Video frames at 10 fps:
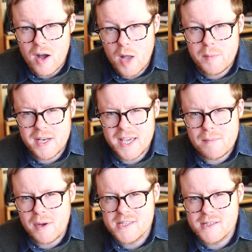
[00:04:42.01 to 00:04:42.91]
I'm going to
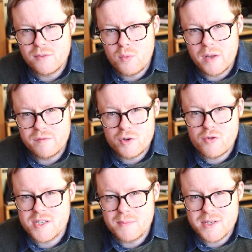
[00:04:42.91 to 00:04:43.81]
get myself one for
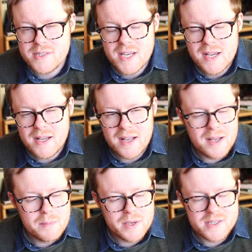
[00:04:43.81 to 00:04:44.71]
Christmas
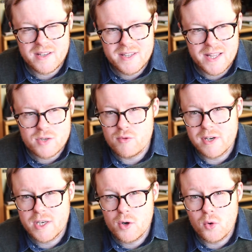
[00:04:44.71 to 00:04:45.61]
because I think that's
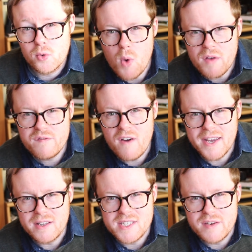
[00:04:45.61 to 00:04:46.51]
really cool. One
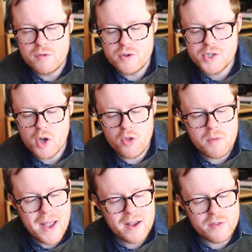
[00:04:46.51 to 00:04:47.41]
final difference, on
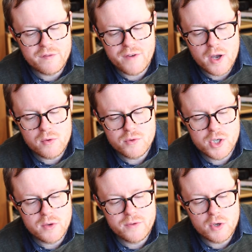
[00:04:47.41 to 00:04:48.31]
the back of the
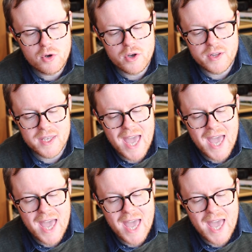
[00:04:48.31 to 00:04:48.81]
phones, if you look at the